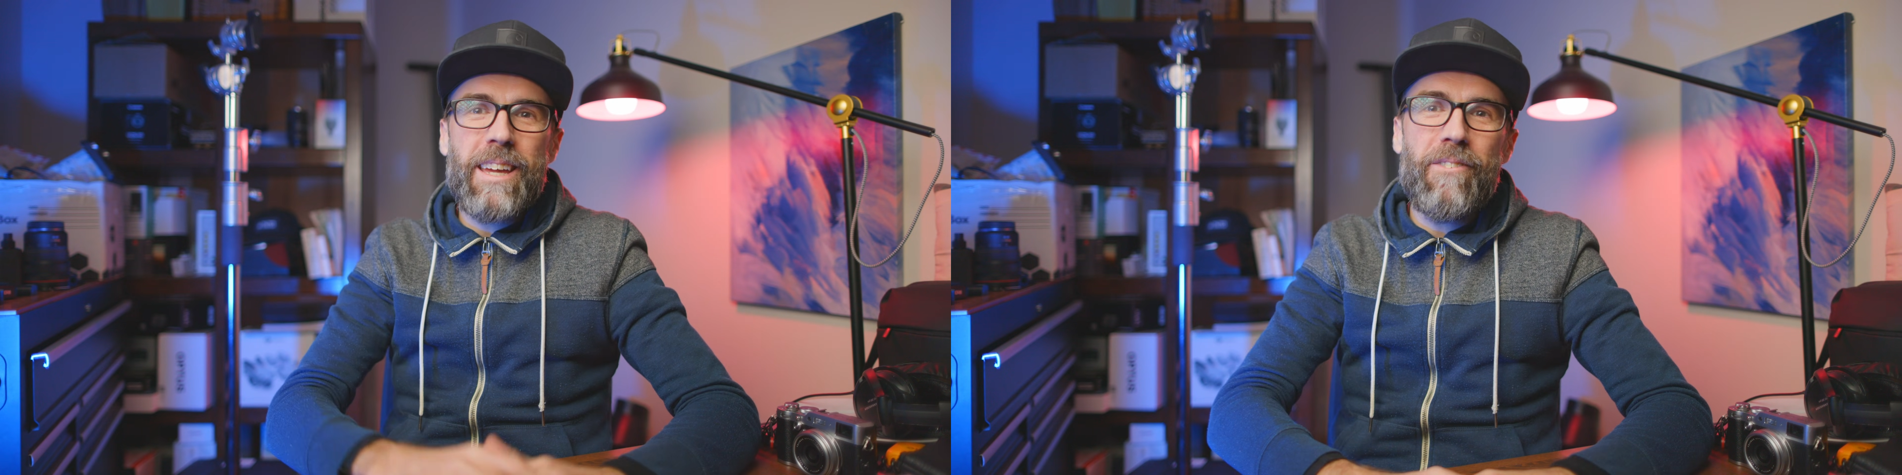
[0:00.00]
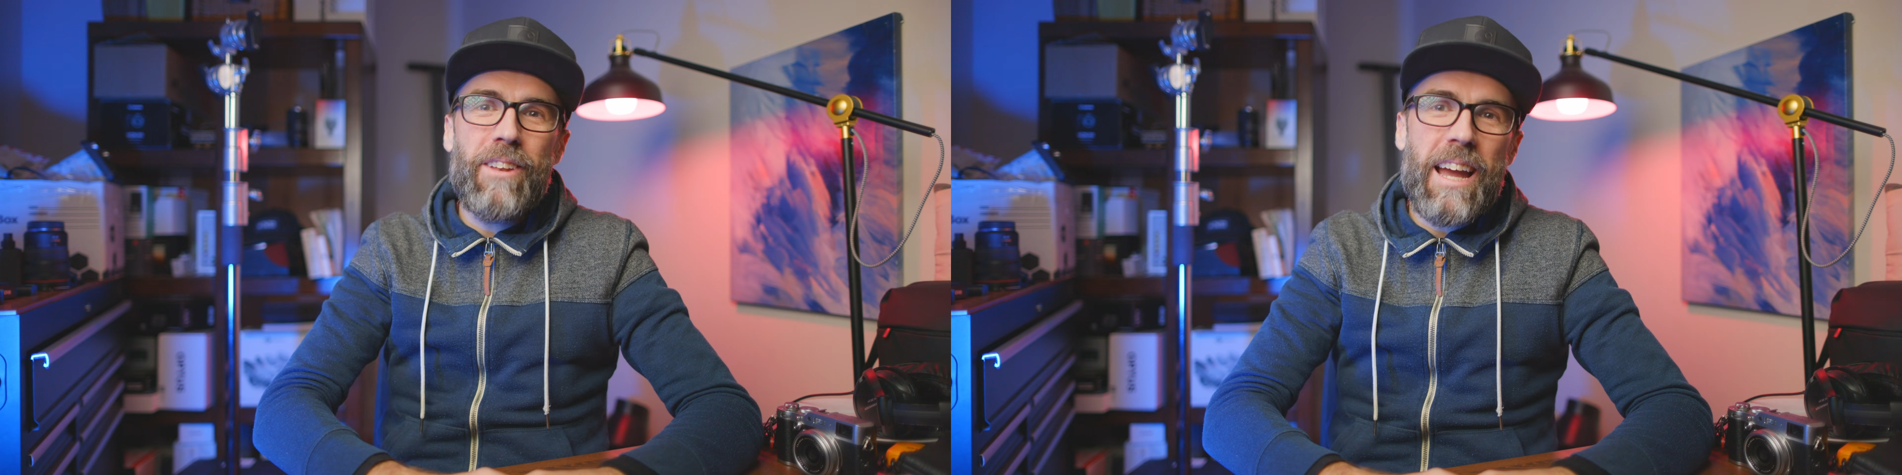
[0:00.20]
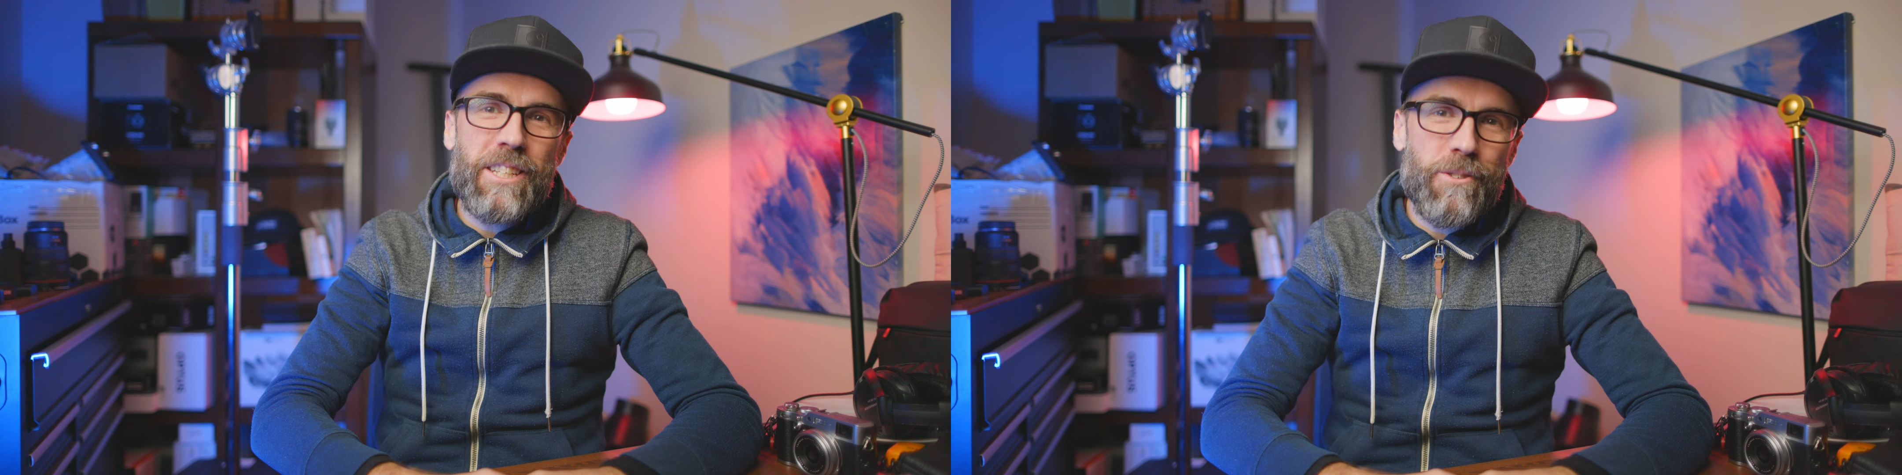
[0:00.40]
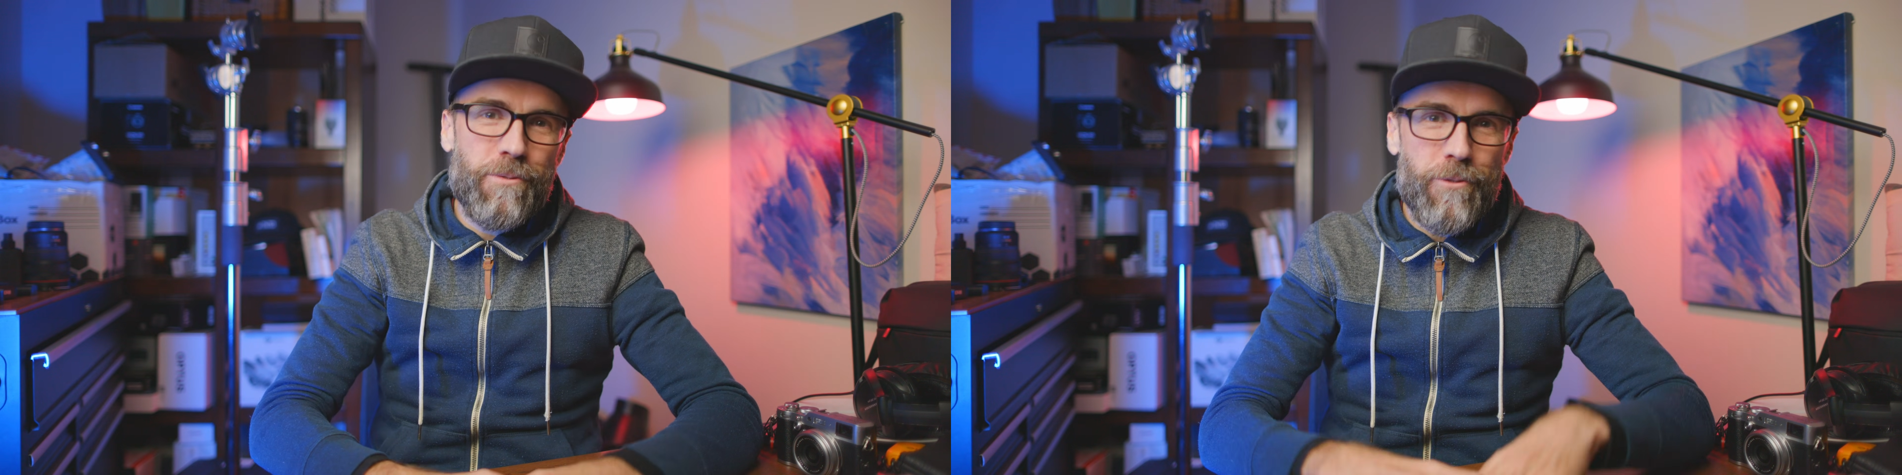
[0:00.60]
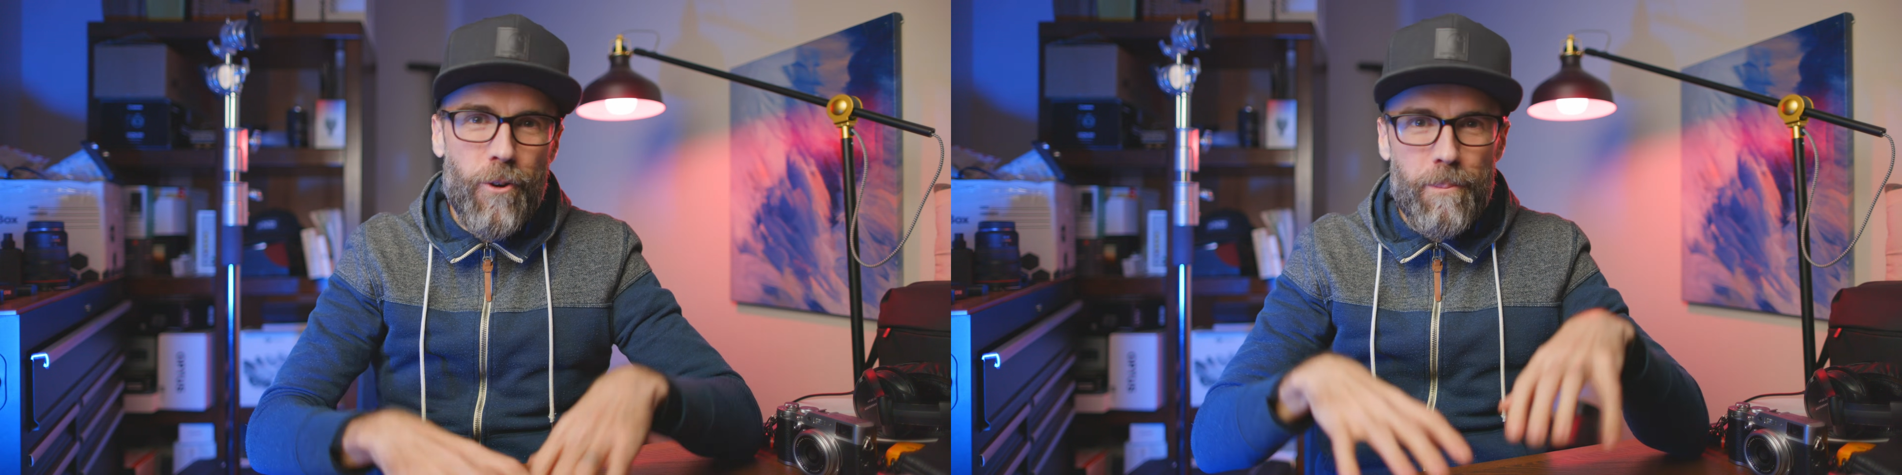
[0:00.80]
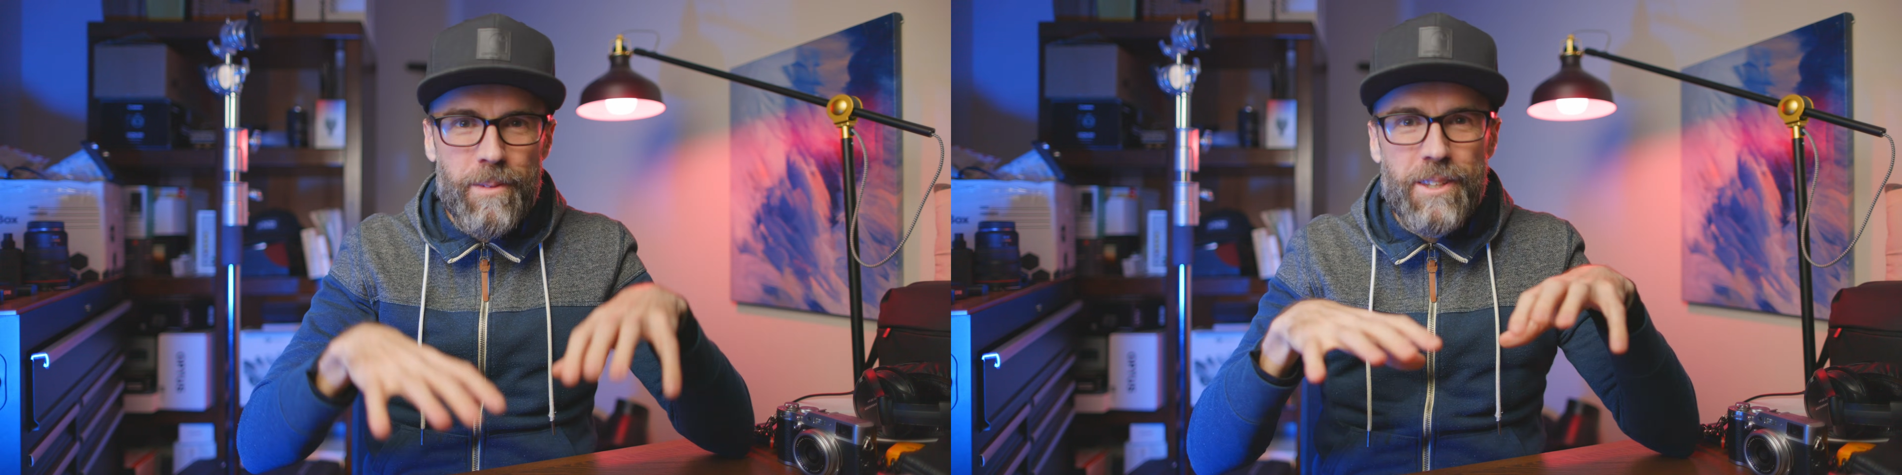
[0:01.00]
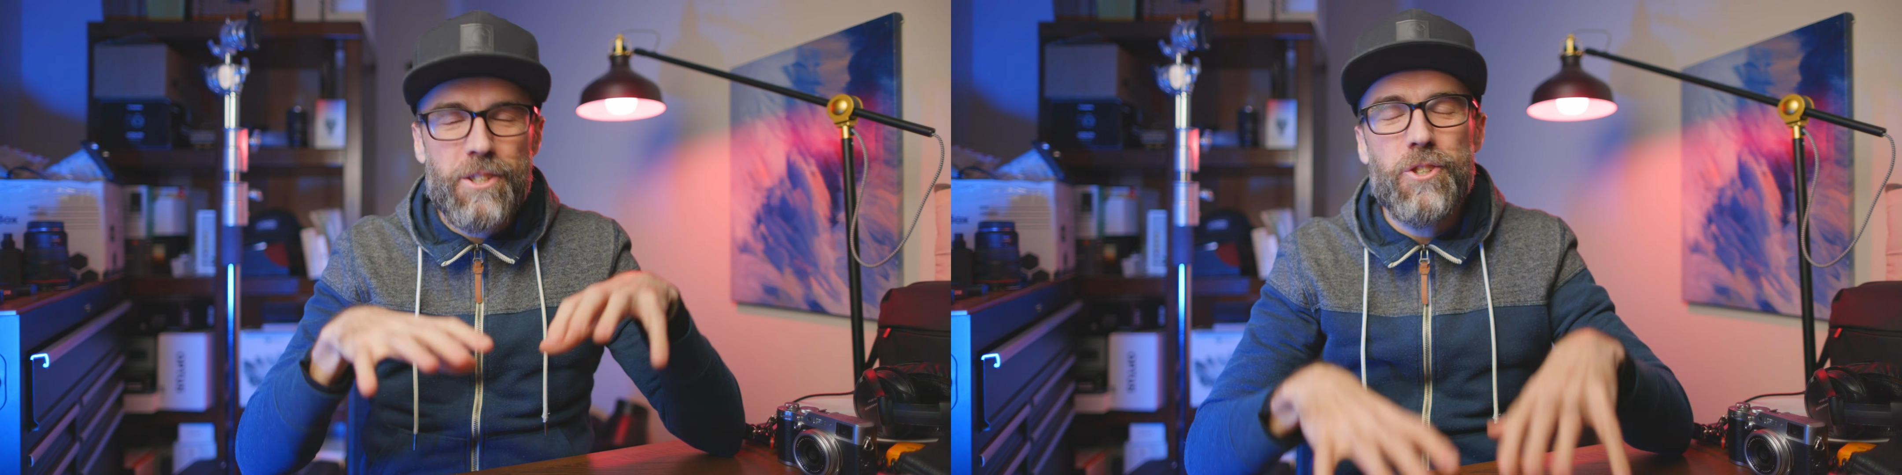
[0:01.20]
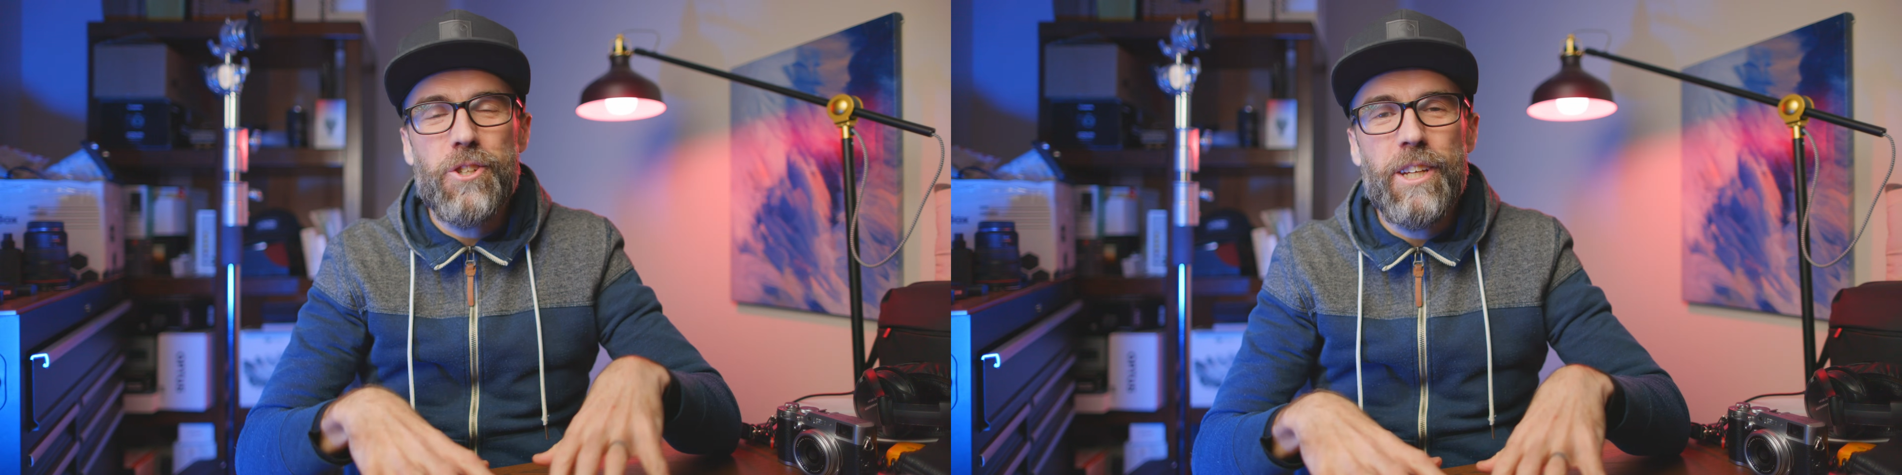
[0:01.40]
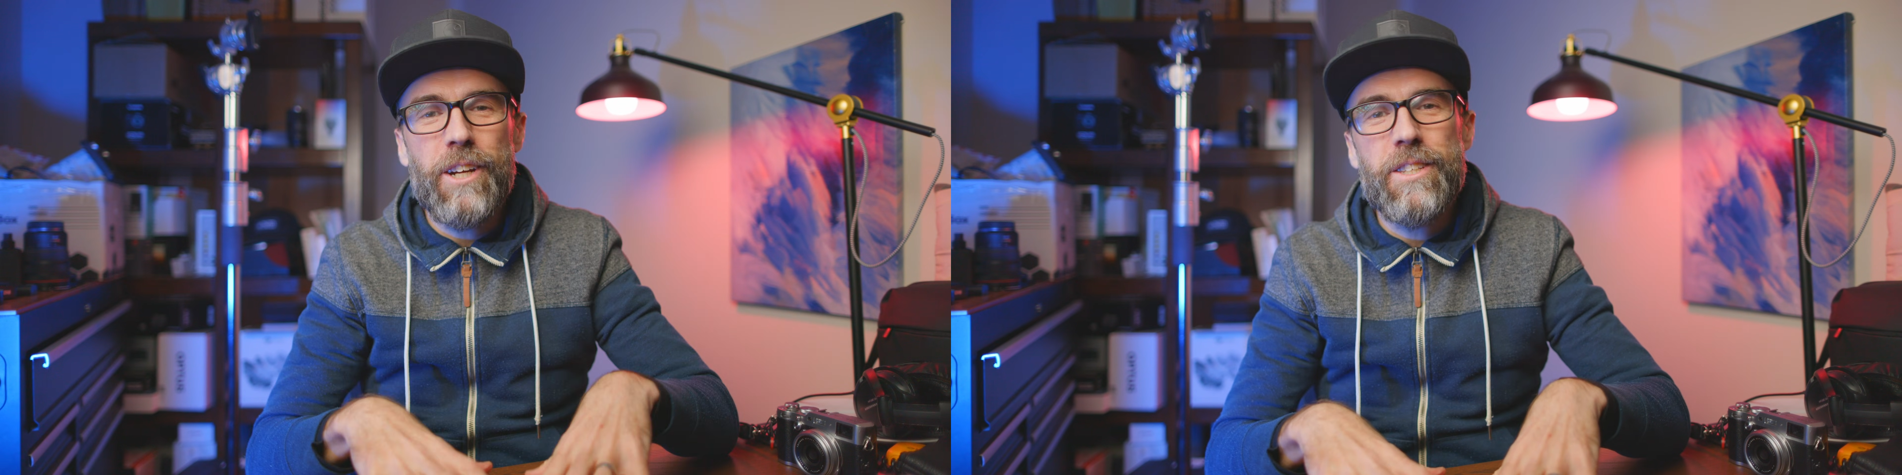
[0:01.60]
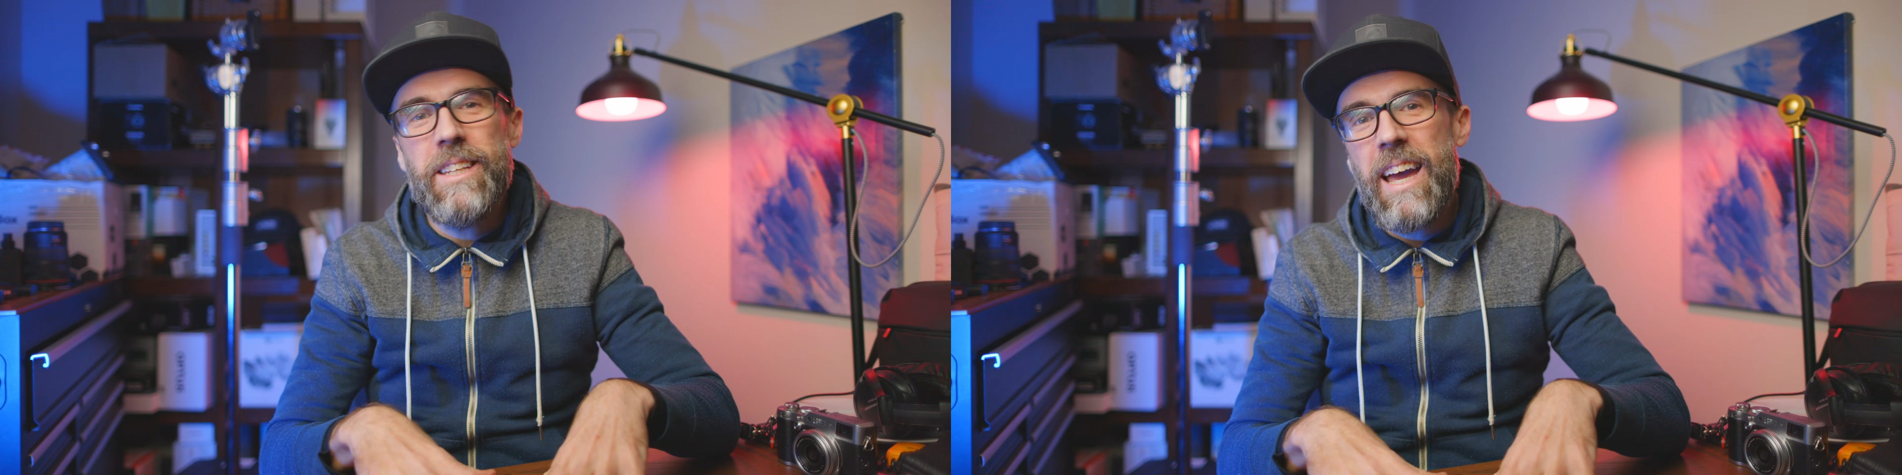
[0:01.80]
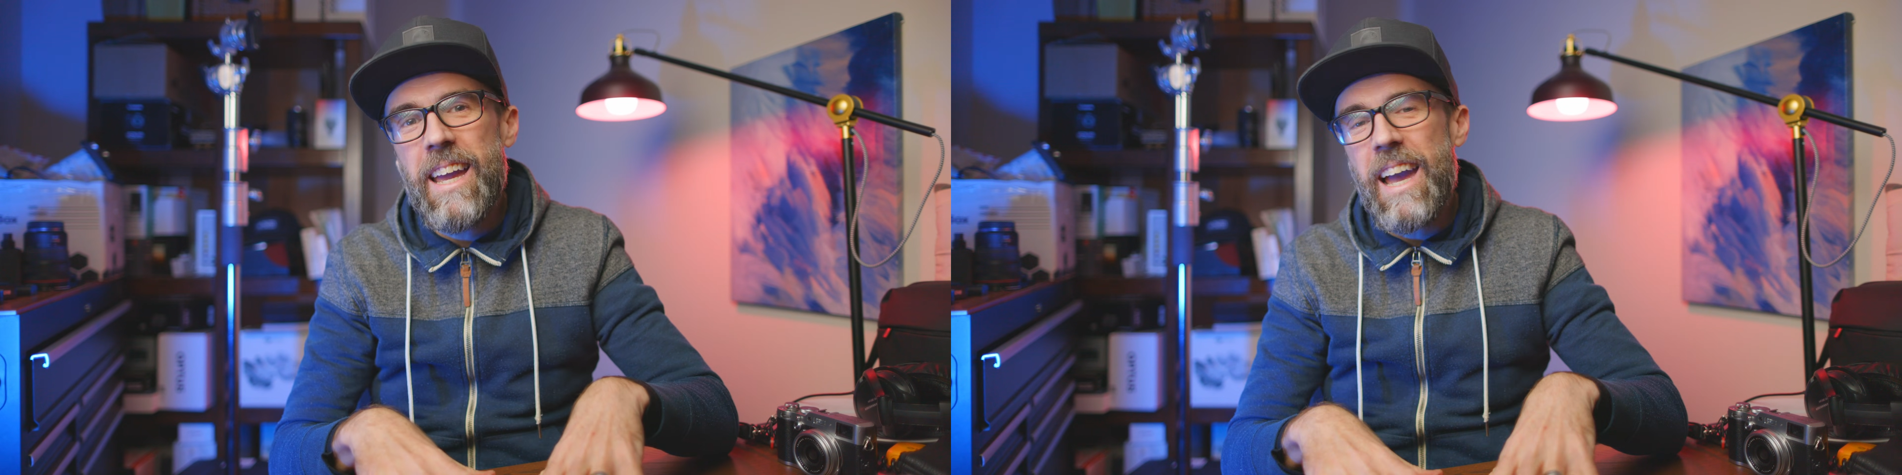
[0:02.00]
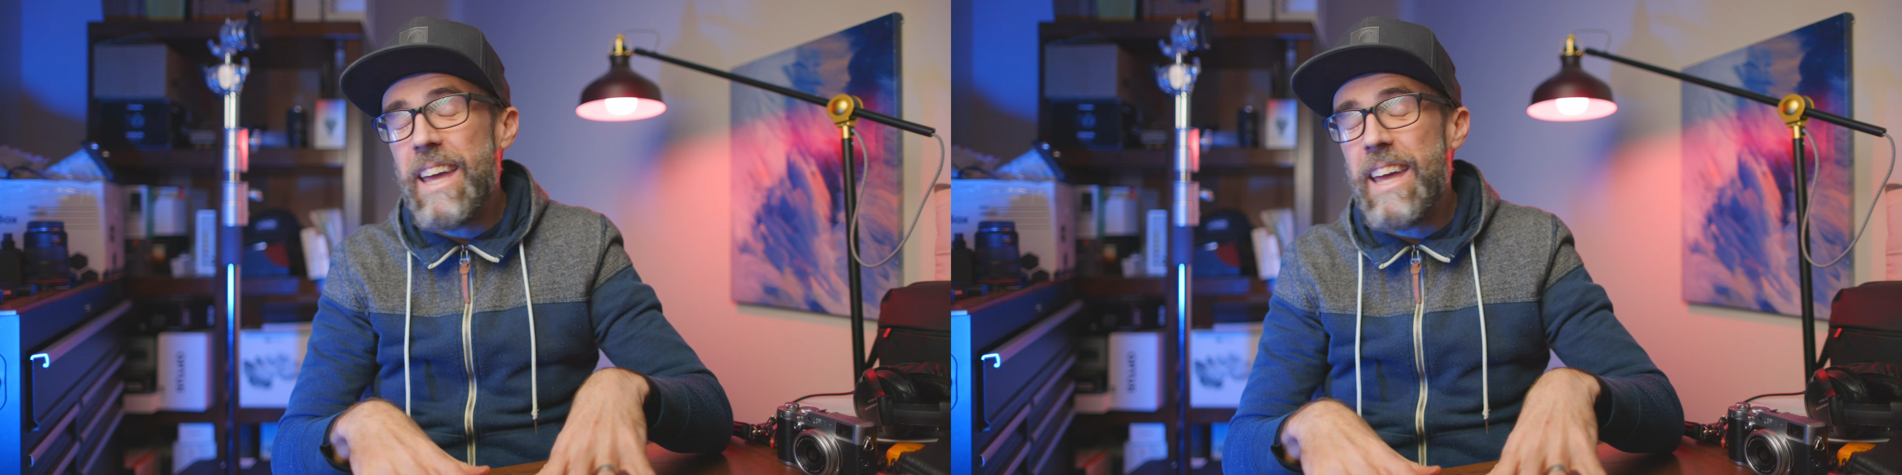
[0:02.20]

Coming at you from the studio today,